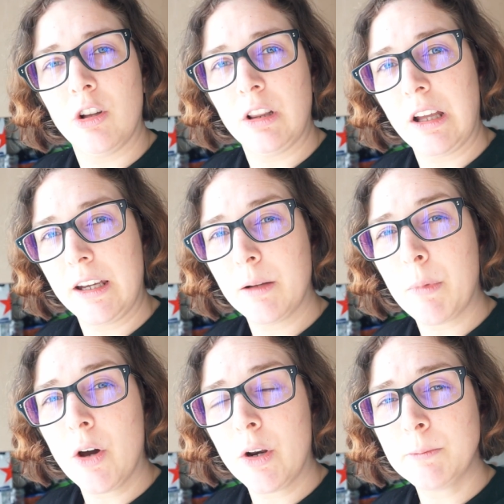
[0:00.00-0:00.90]
online
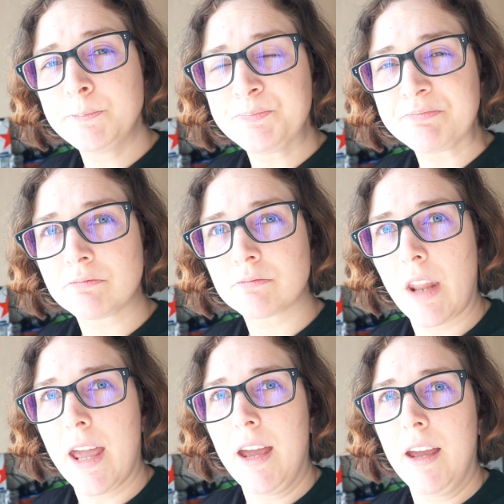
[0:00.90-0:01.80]
about him,
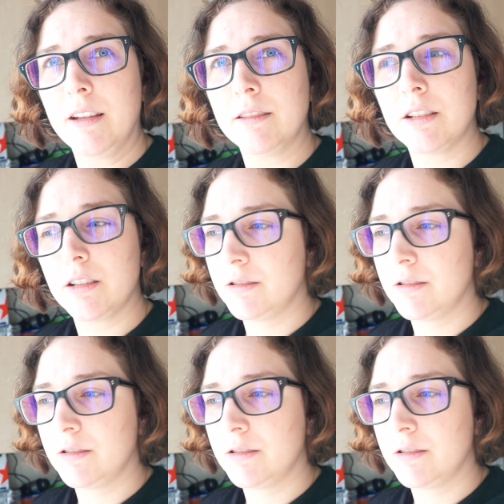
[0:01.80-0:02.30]
and